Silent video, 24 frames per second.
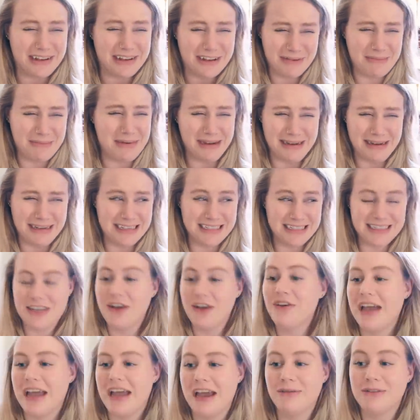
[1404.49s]
Oh my goodness.
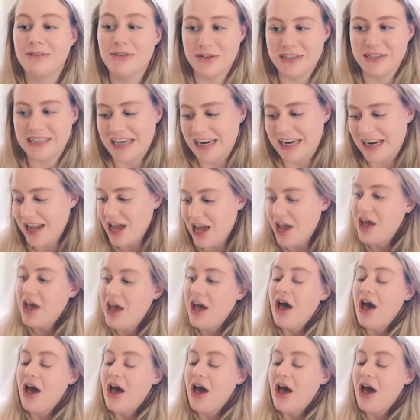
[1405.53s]
Okay, I'm so excited.